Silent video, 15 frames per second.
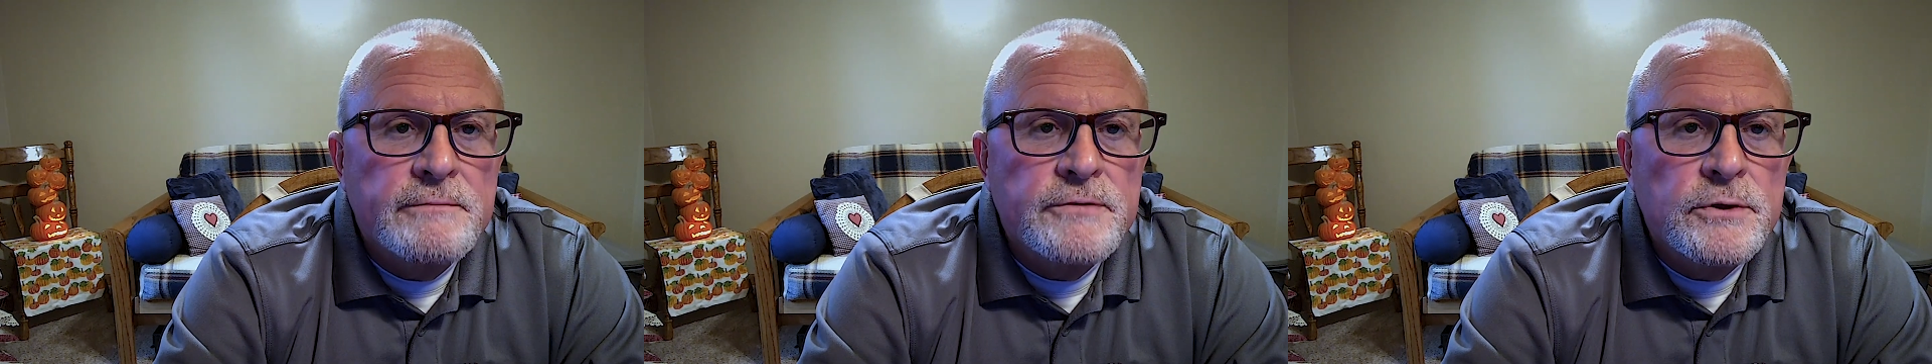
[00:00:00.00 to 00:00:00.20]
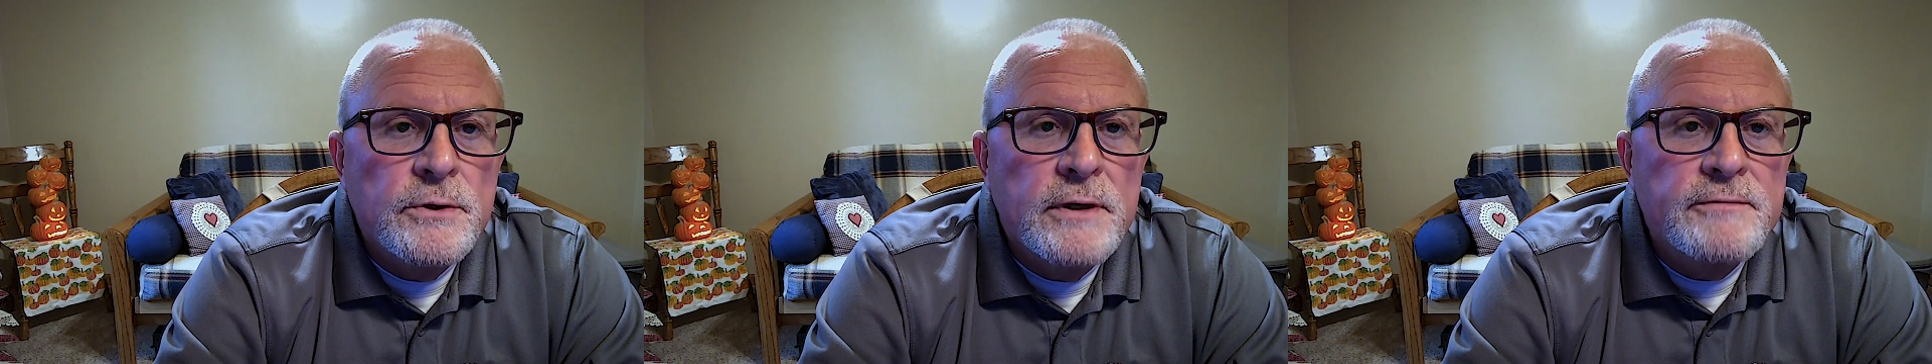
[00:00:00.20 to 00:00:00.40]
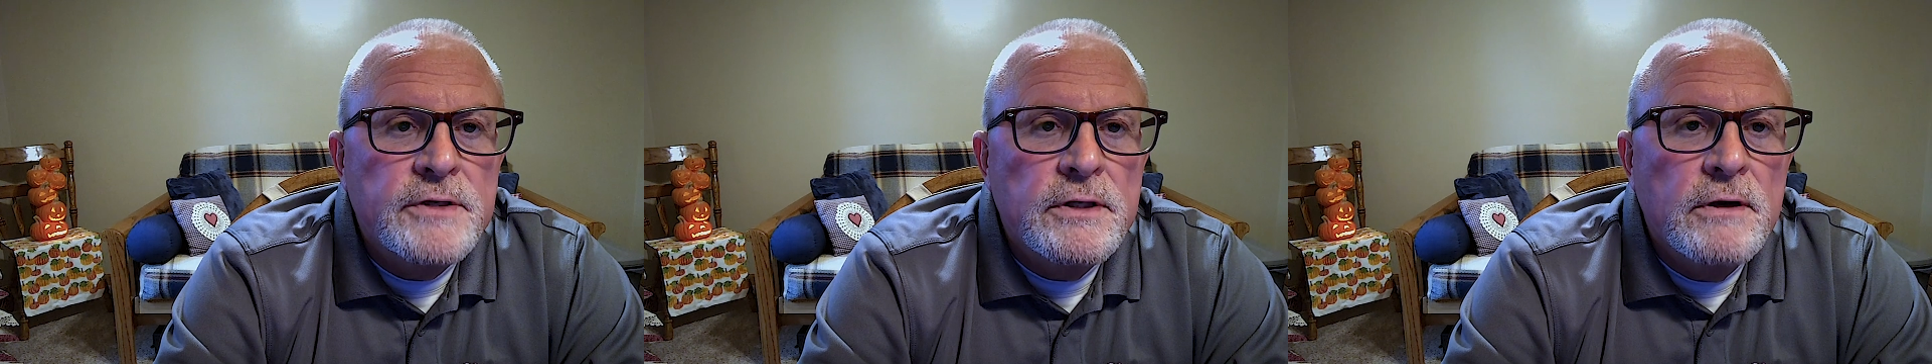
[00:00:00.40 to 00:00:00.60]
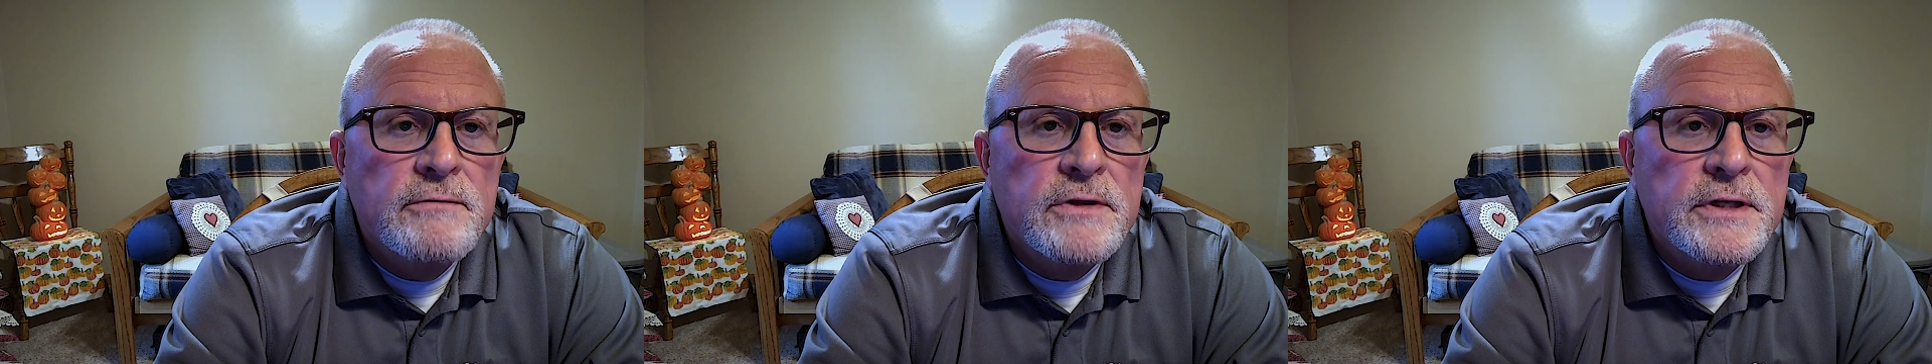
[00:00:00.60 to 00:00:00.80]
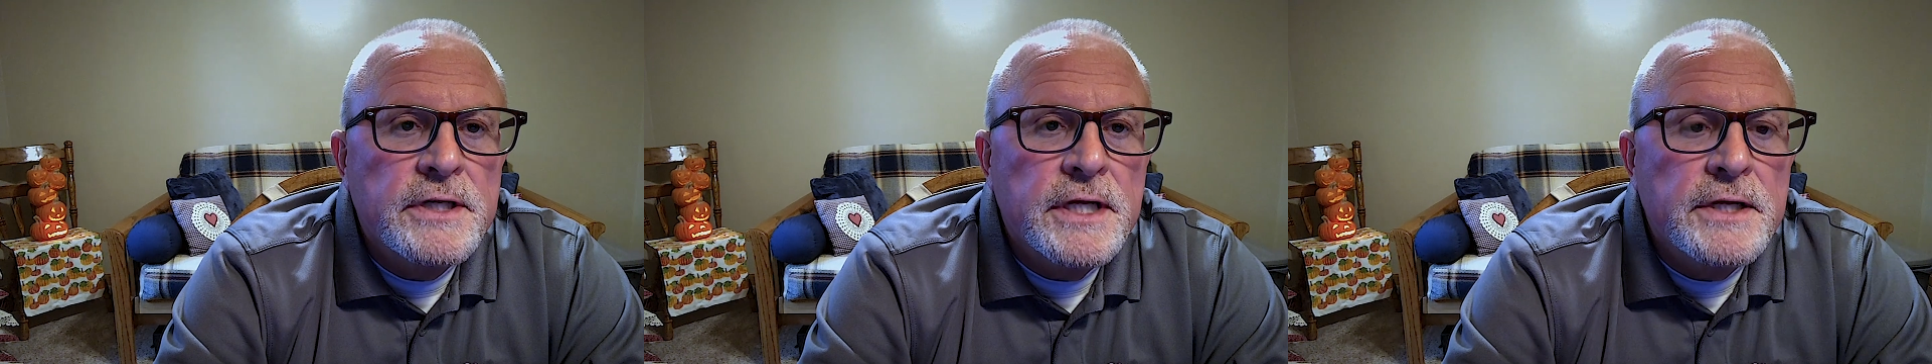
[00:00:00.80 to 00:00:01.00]
a few of you
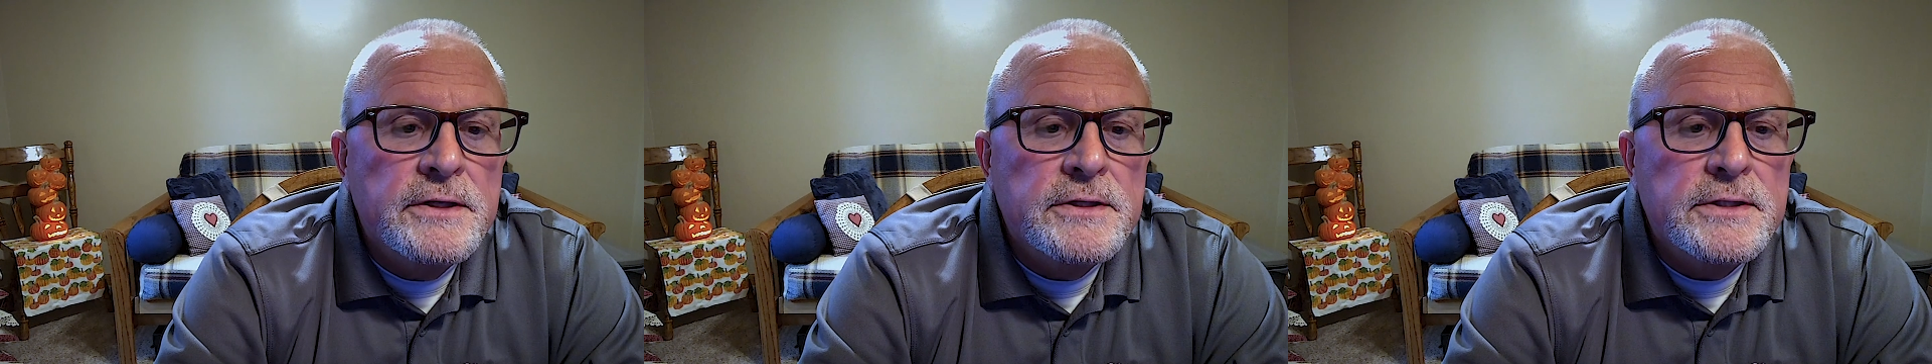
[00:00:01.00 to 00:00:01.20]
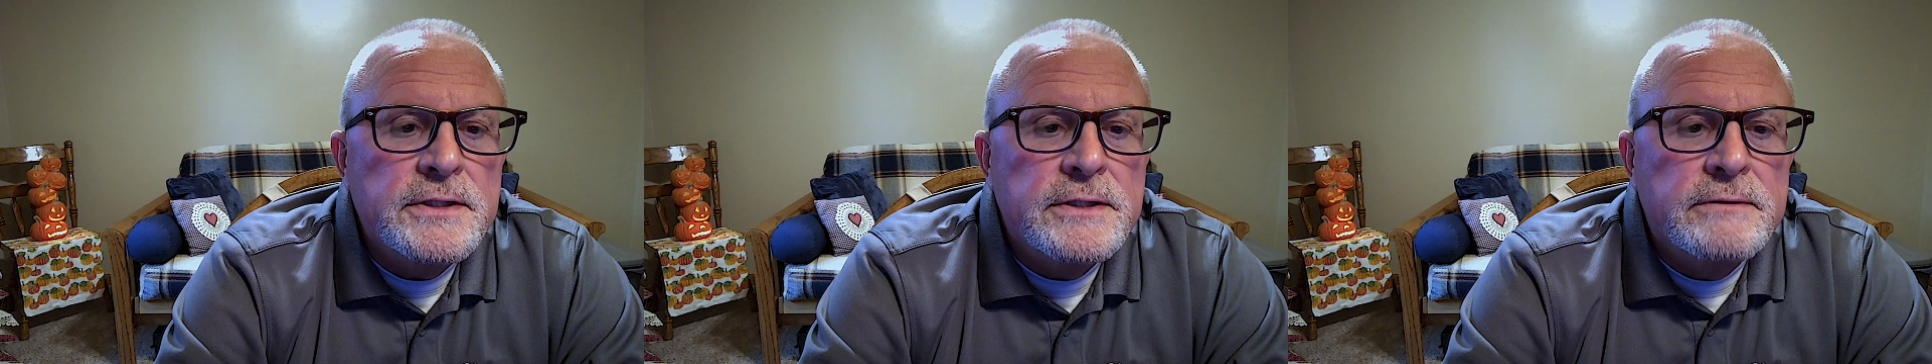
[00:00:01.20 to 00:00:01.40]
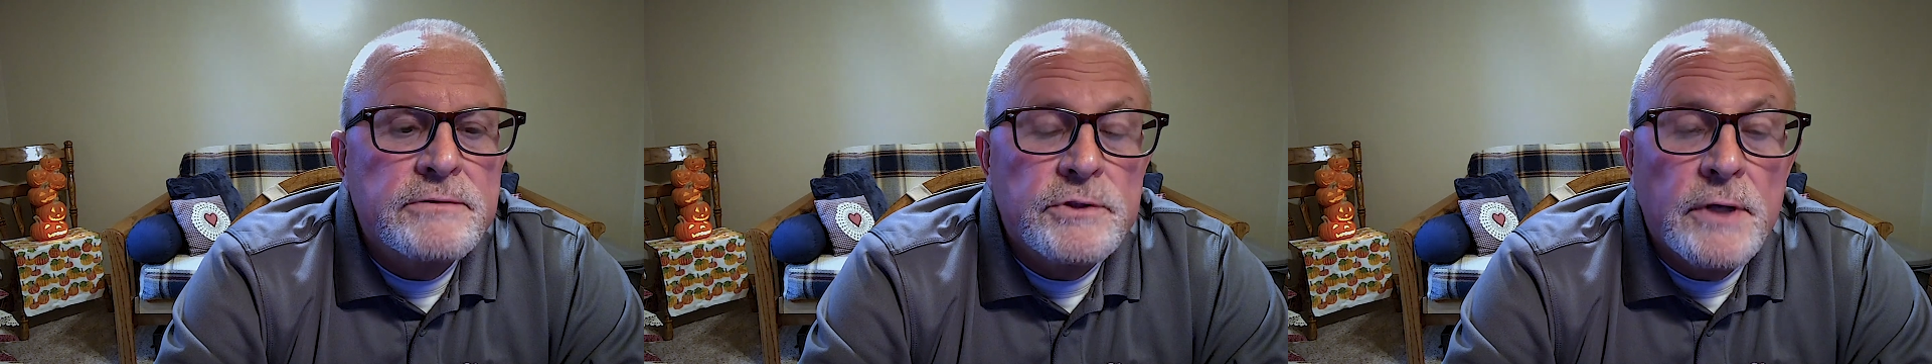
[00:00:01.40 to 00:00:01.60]
over the years,